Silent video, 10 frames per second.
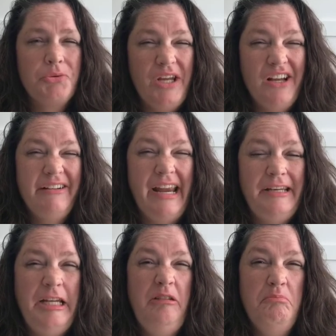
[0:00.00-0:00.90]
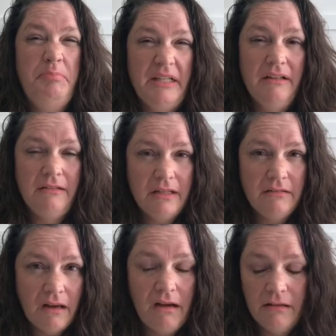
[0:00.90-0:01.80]
$318
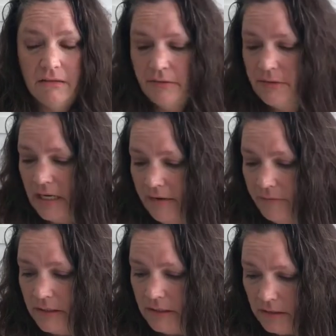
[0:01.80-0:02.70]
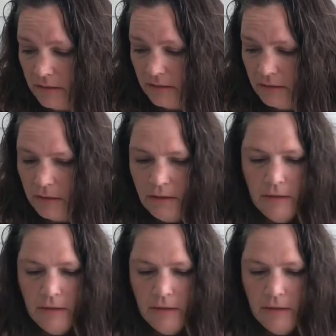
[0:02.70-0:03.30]
billion every year.